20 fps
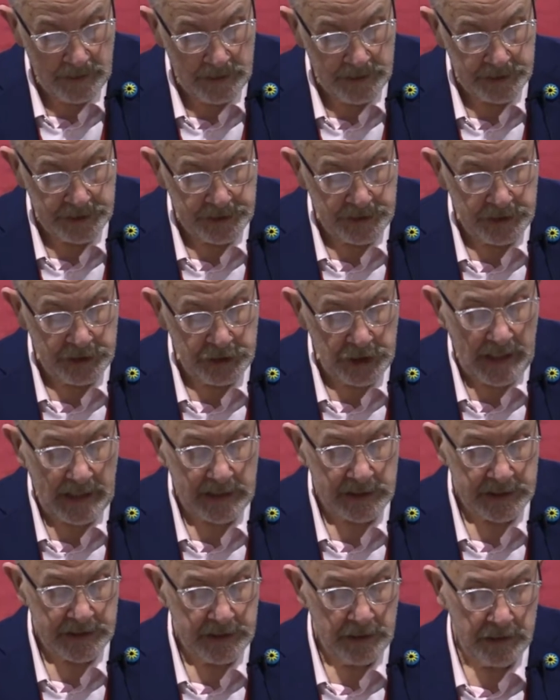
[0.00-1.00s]

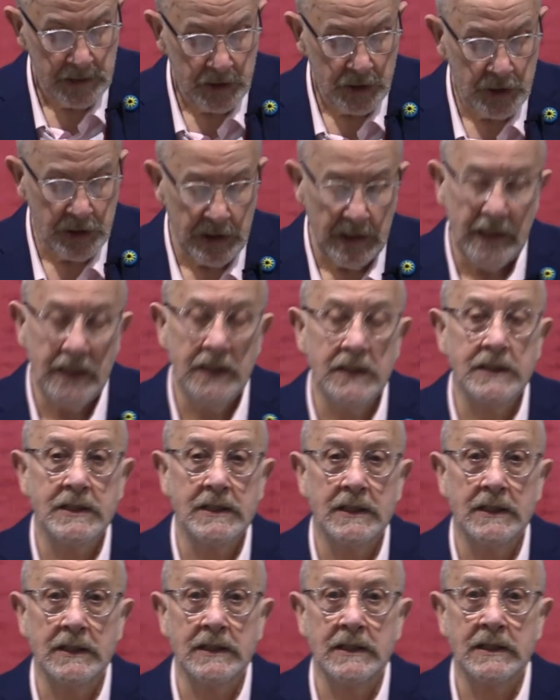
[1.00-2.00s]
suggest that
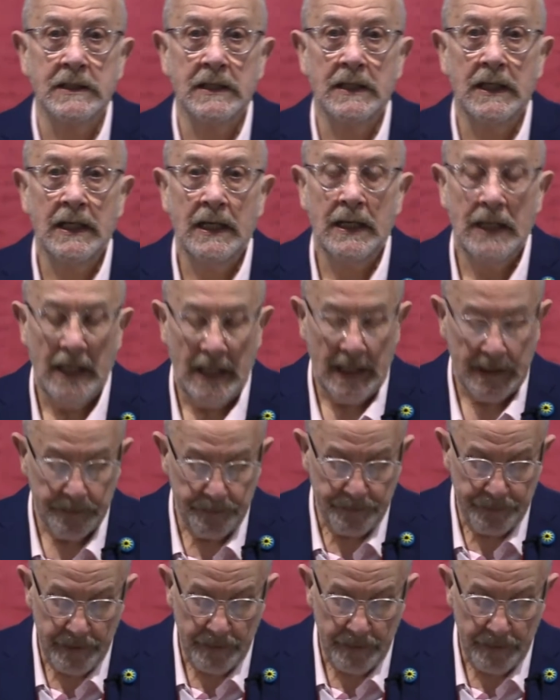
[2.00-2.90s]
Jesus had